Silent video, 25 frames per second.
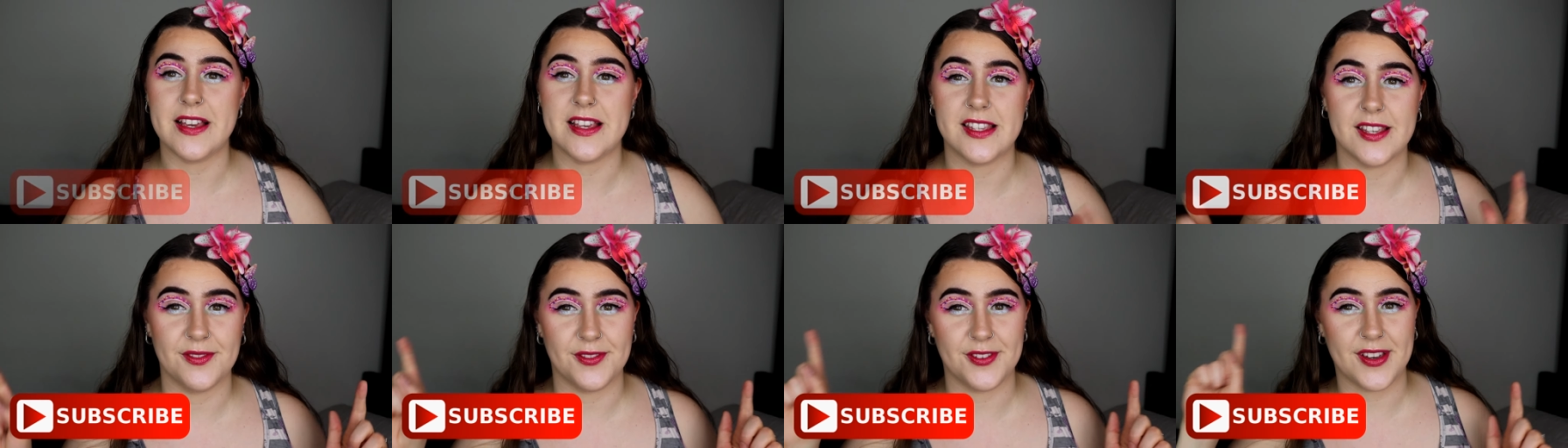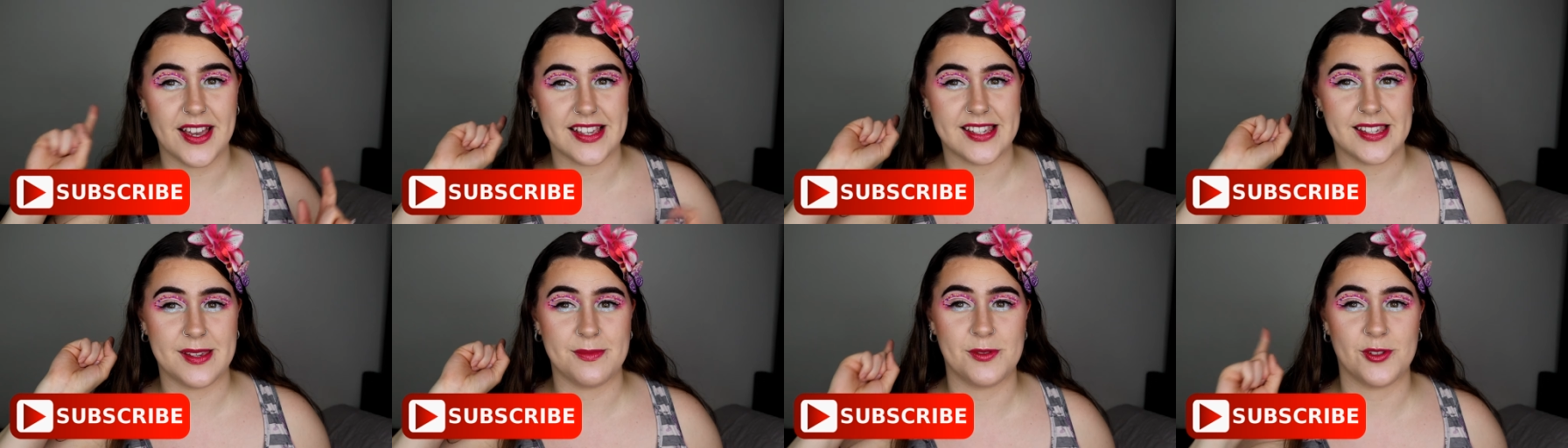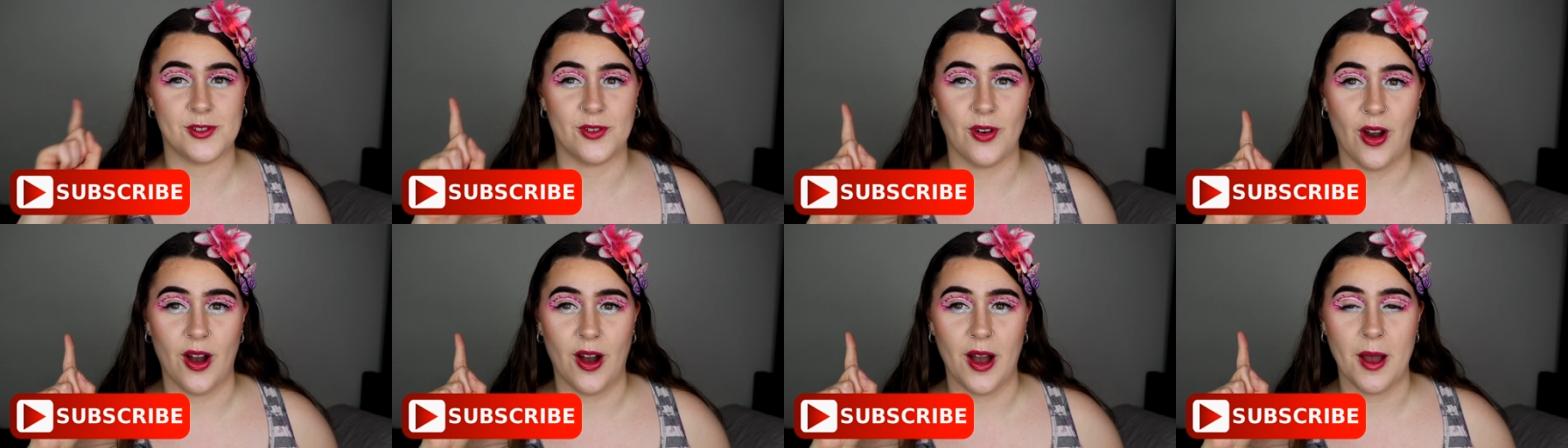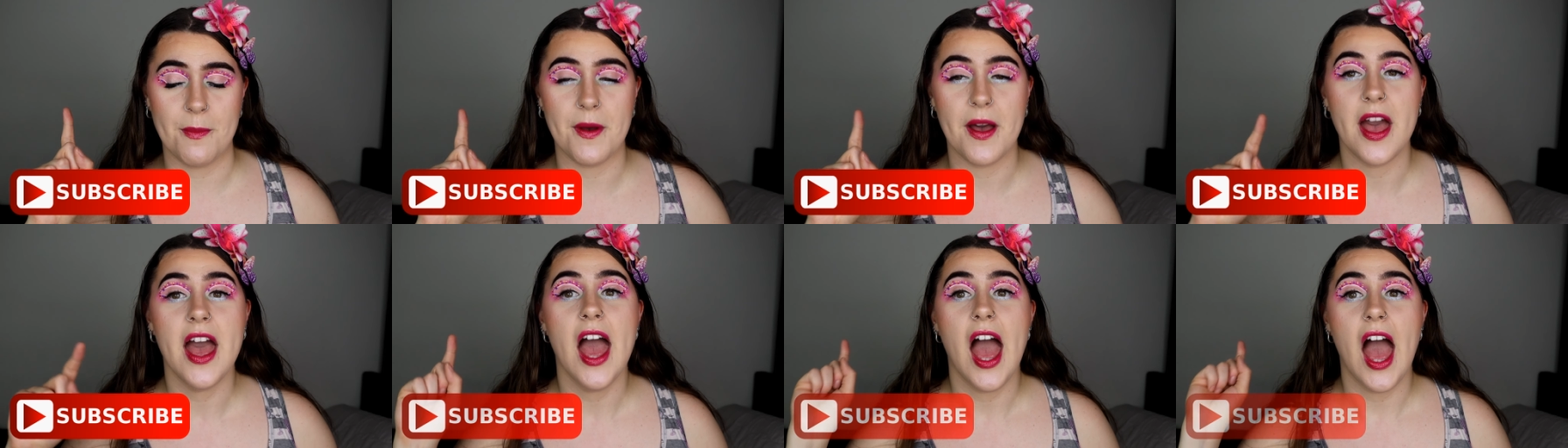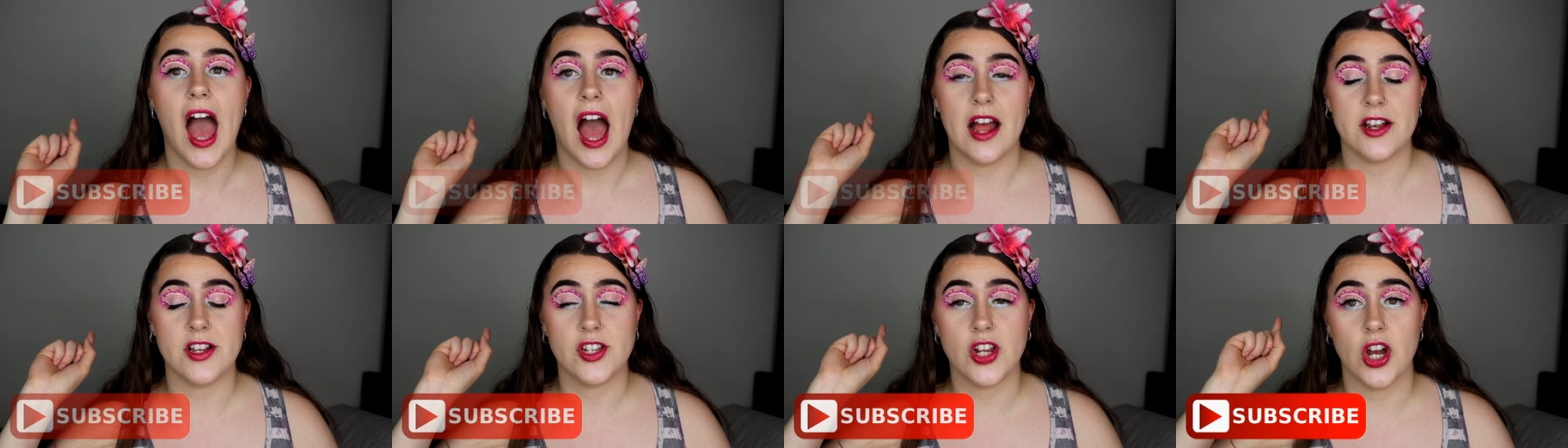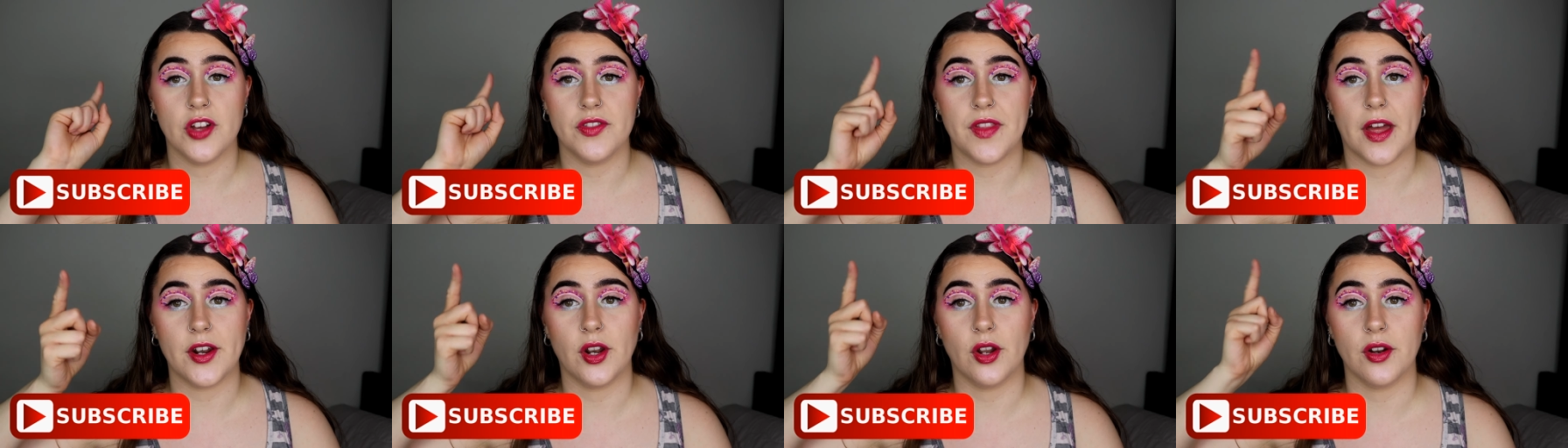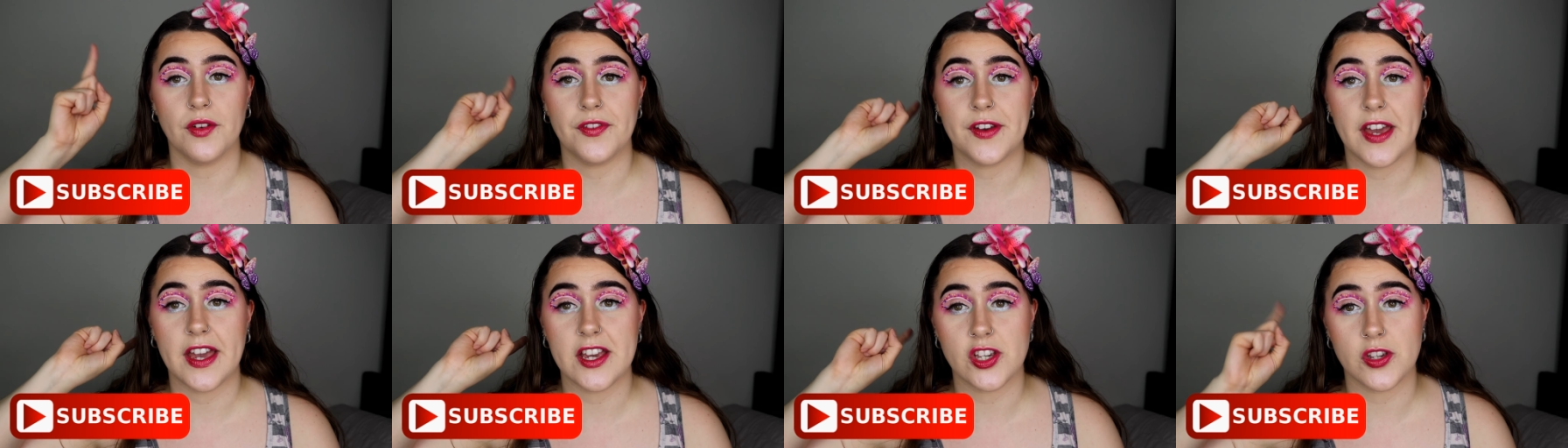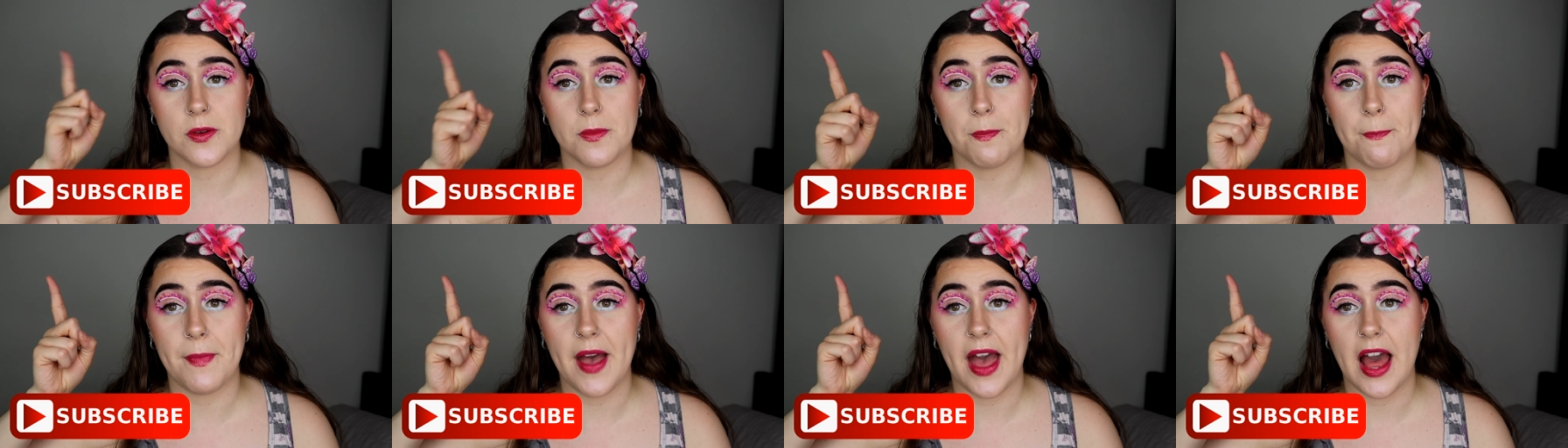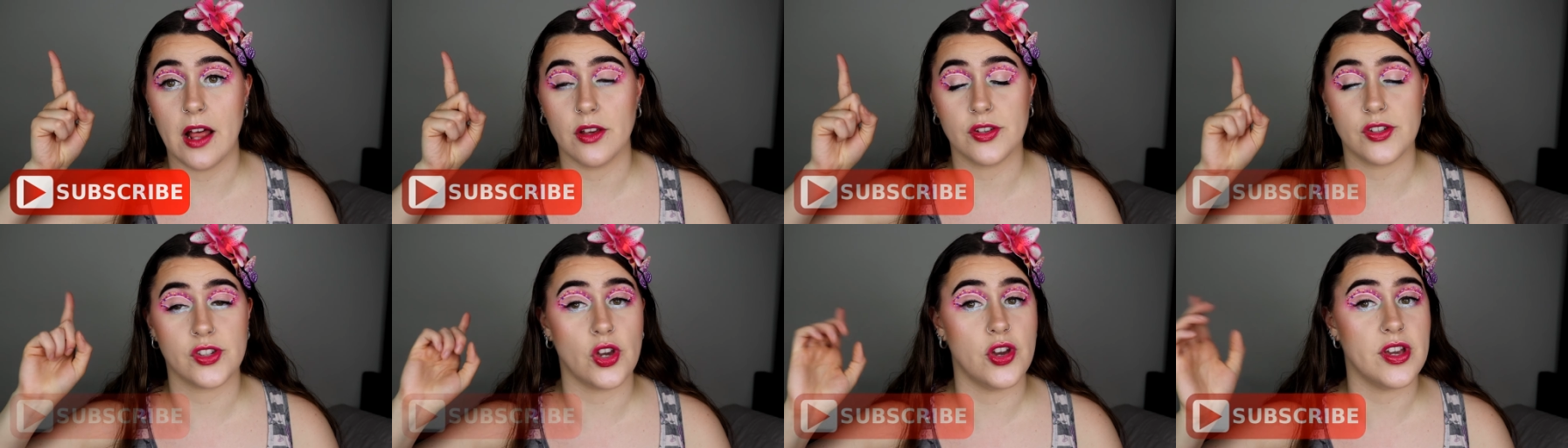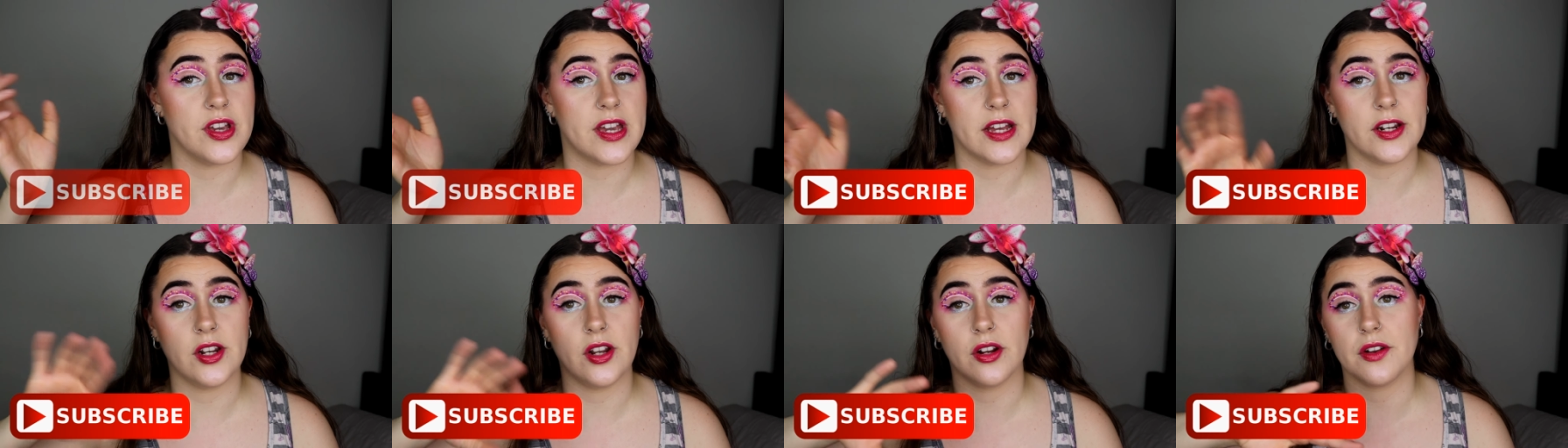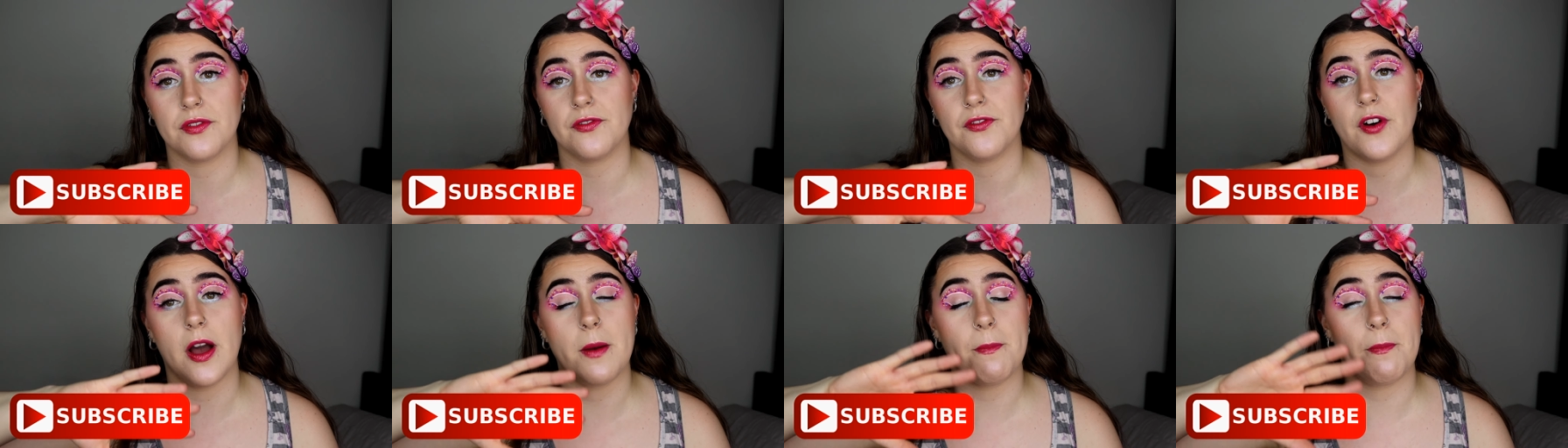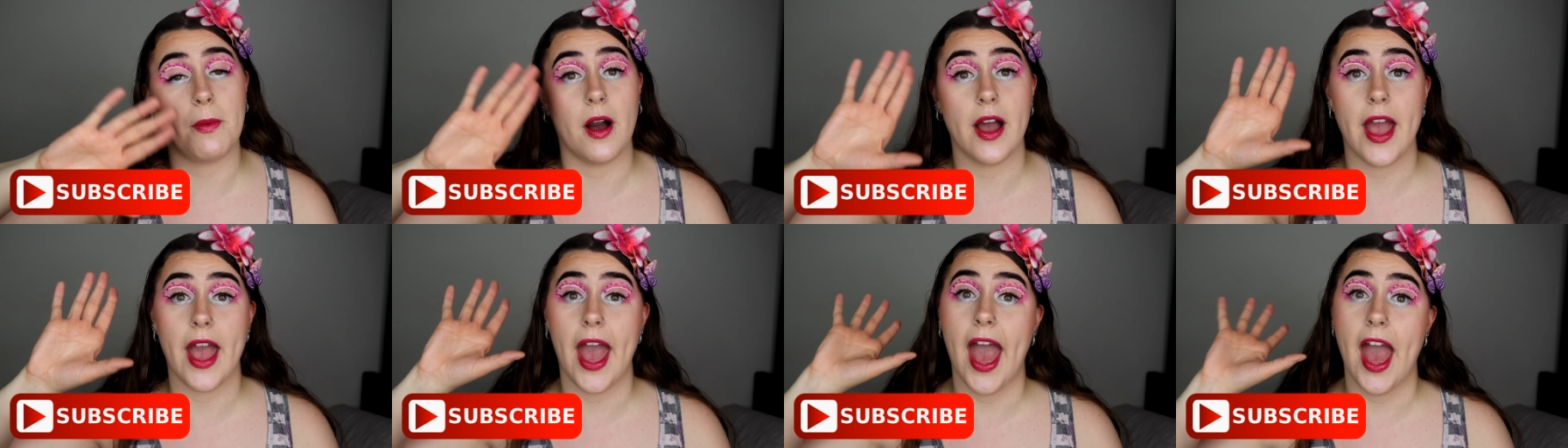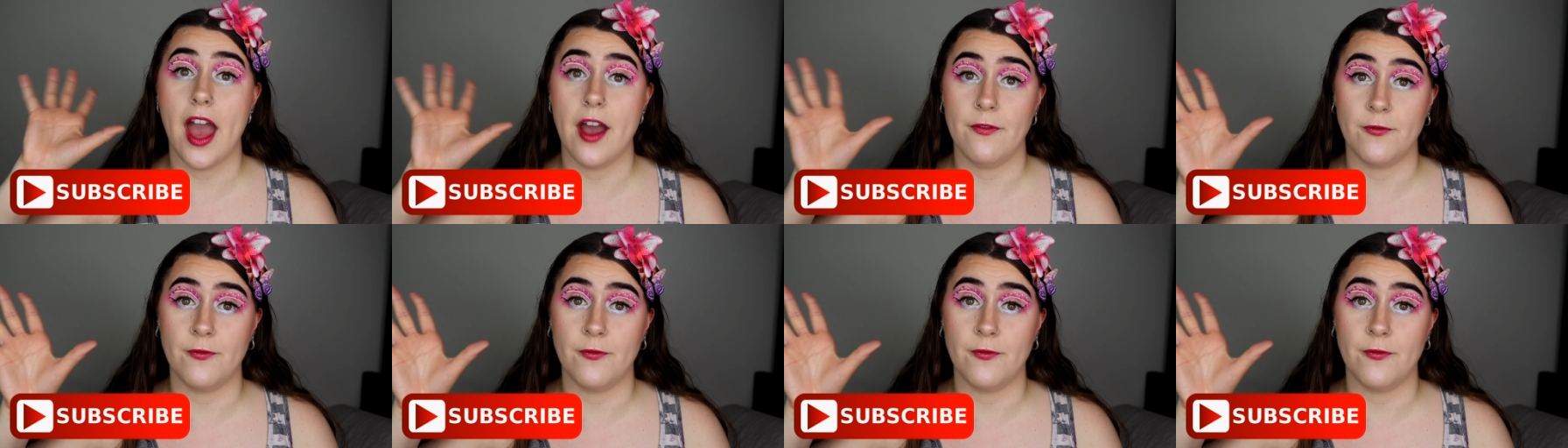please don't forget to subscribe and turn that notification bell so you get notified by